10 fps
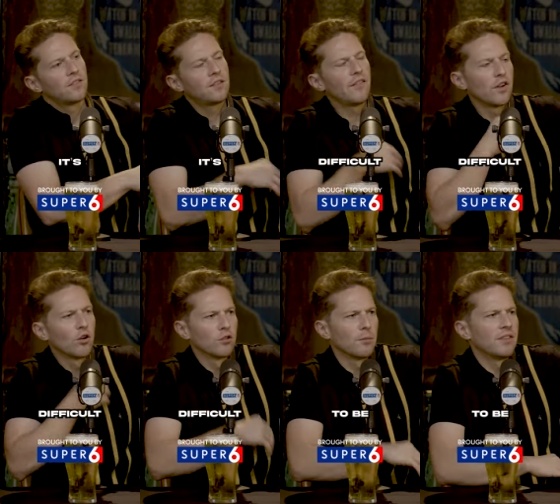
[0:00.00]
It's difficult
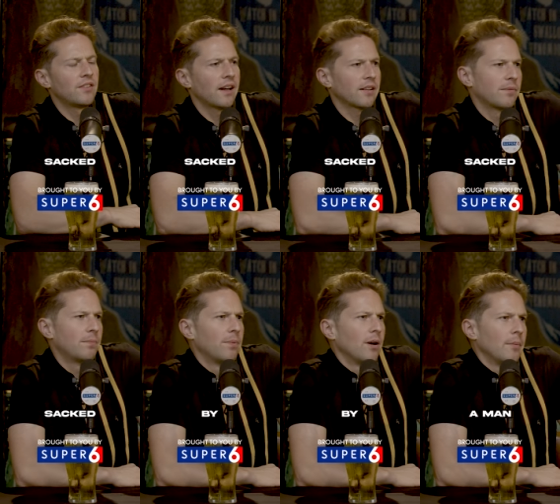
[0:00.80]
to be sacked
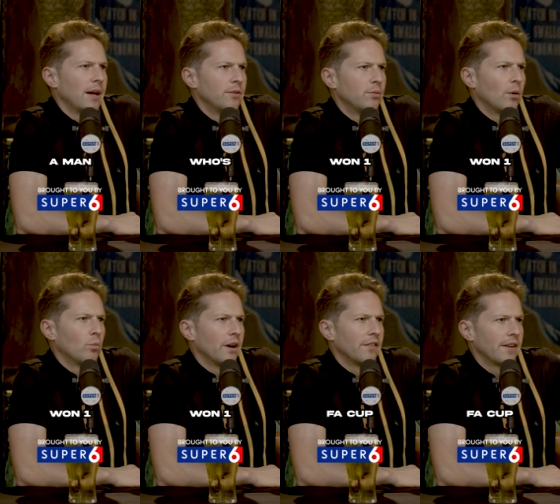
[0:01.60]
by a man who's won
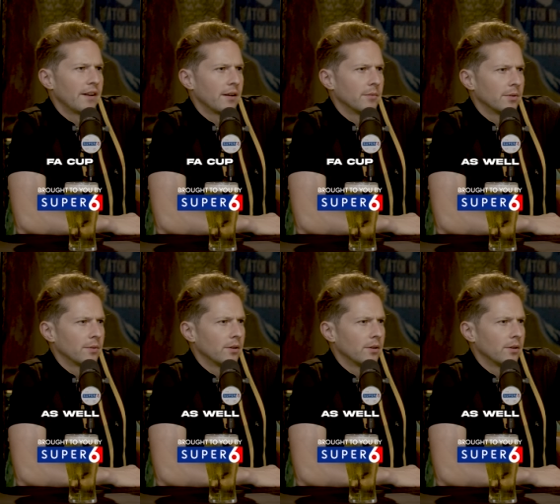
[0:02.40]
one FA Cup as well.